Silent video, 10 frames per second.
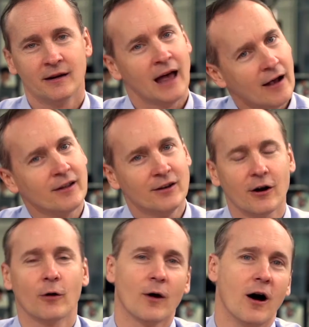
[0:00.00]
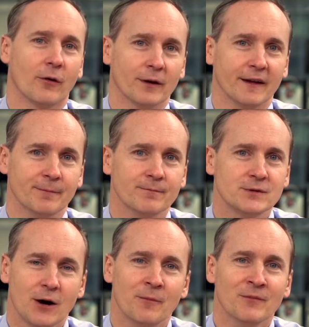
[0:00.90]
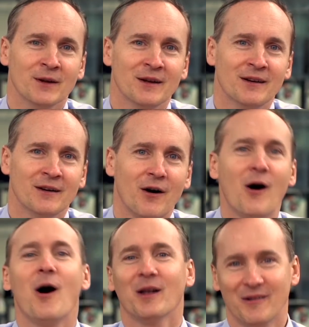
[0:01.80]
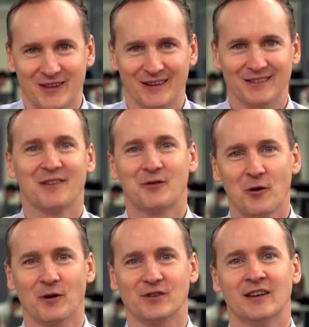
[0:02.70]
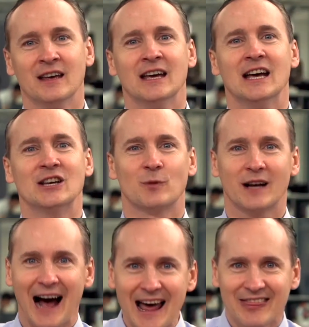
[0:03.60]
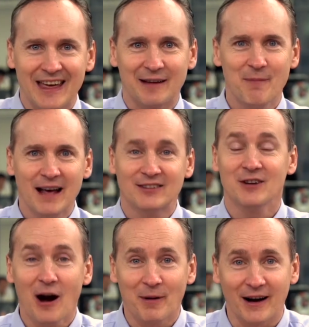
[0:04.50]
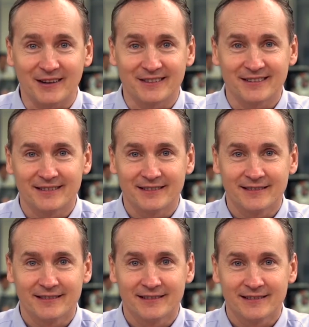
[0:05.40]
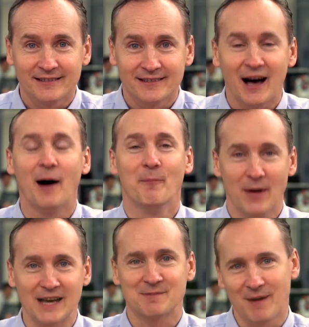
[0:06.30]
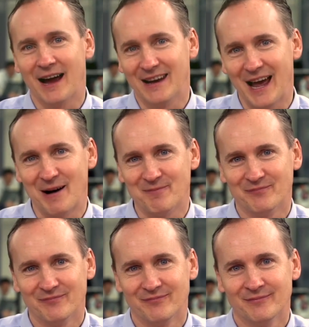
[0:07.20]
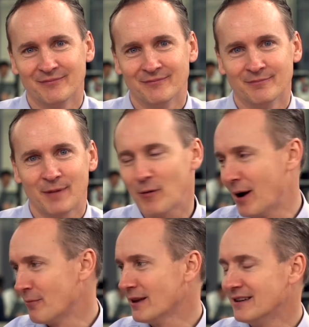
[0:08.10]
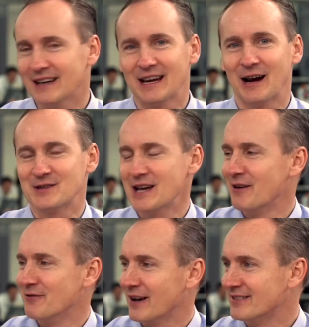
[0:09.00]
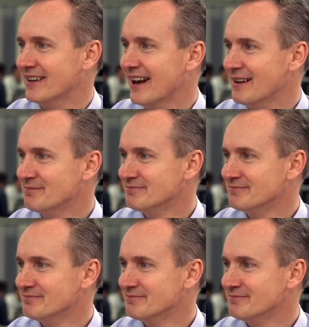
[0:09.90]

how can you go wrong, really? So all of this, of course, is what I think makes Starbucks a Best Buy now. By the way, I'm really digging our sound effects today.